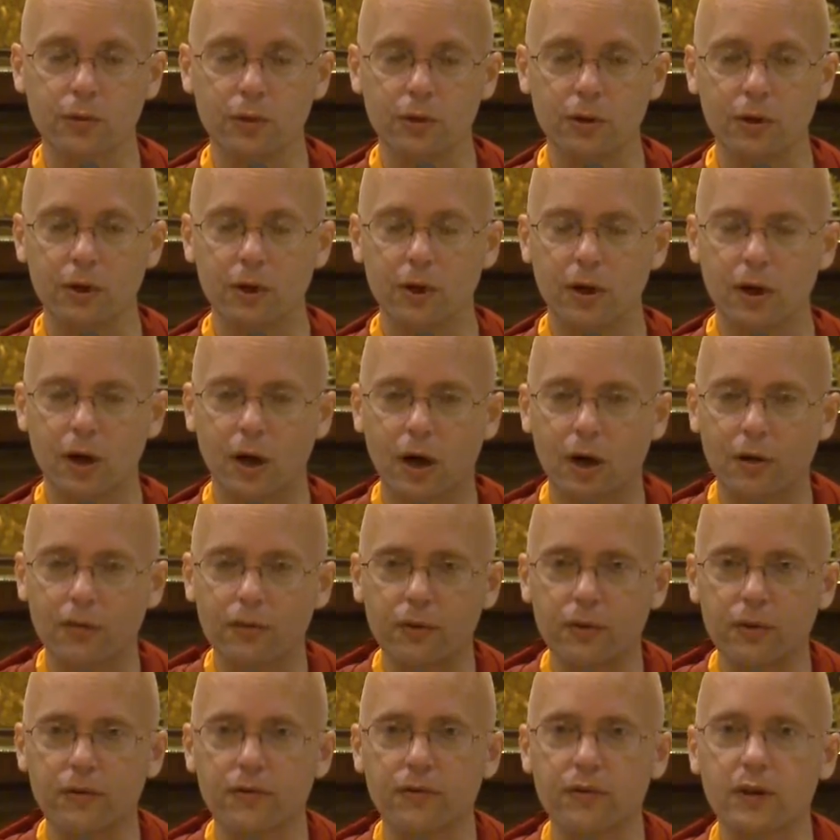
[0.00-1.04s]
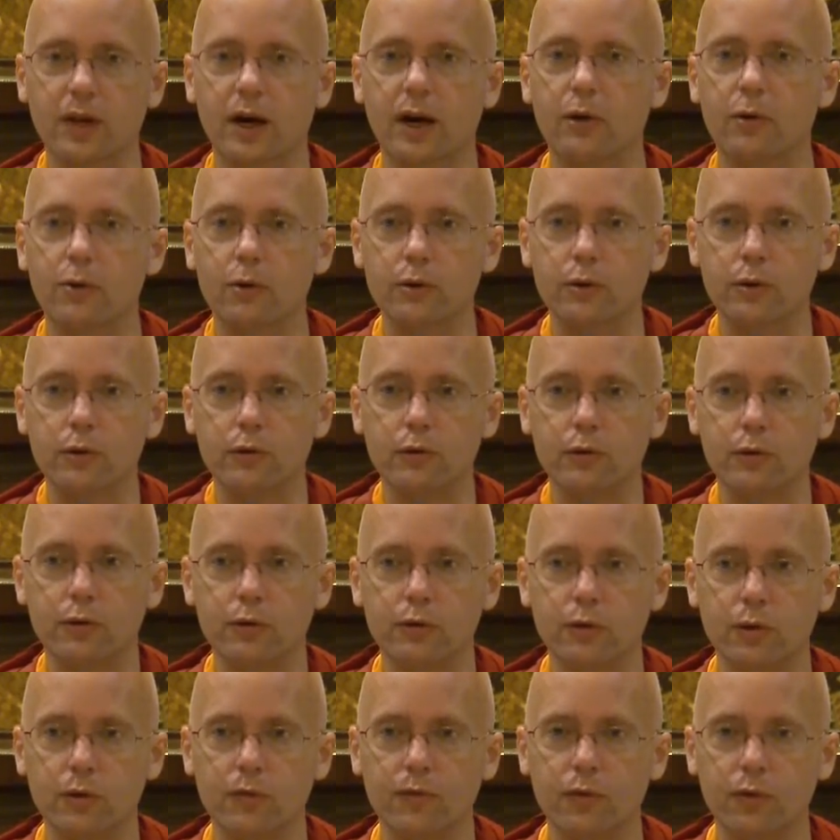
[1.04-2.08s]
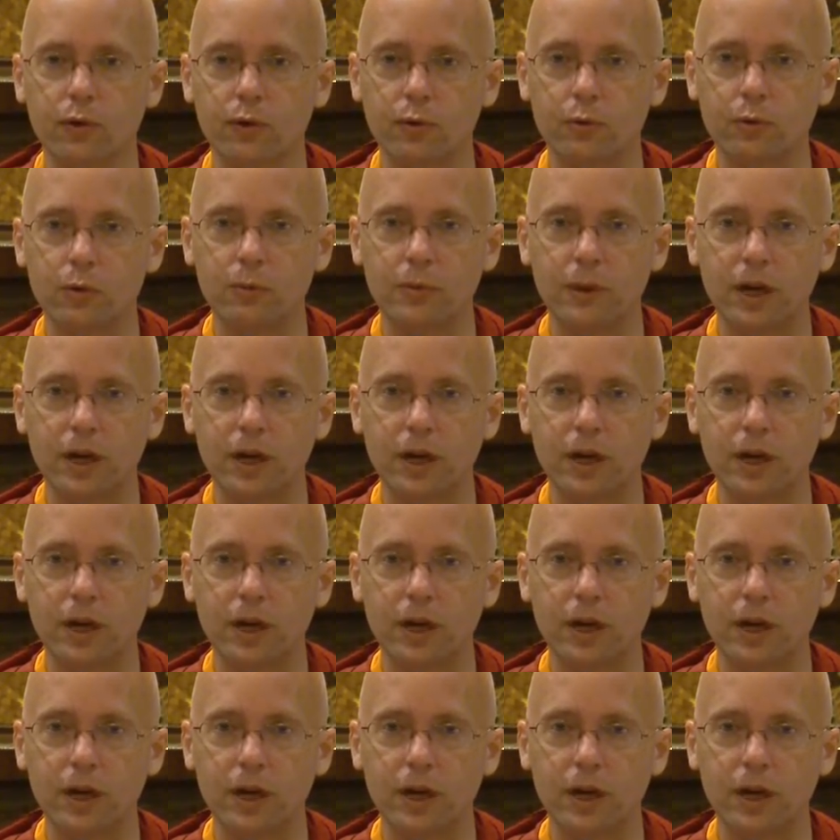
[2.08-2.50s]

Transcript: that we're offering flowers and so forth.